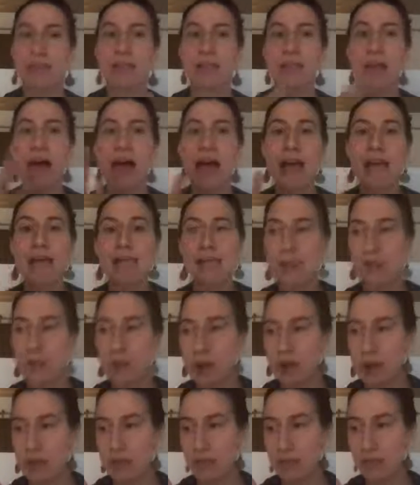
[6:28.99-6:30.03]
to like
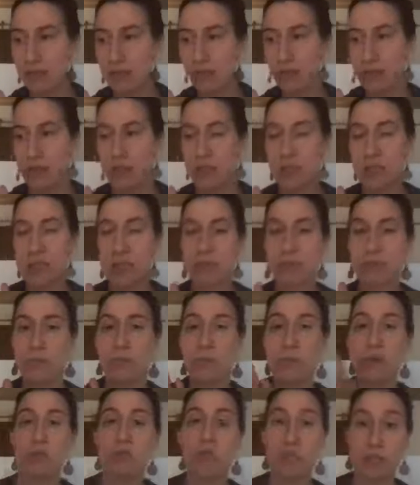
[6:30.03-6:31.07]
blind trust
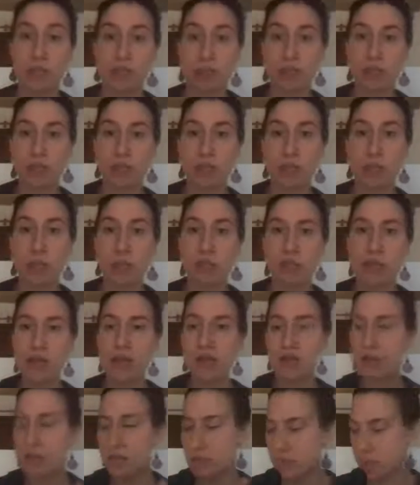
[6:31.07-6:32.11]
versus more
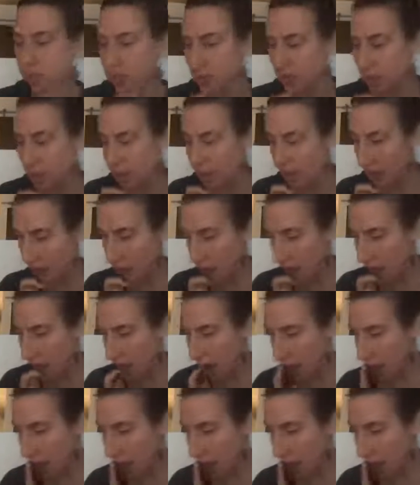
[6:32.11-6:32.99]
discerning trust.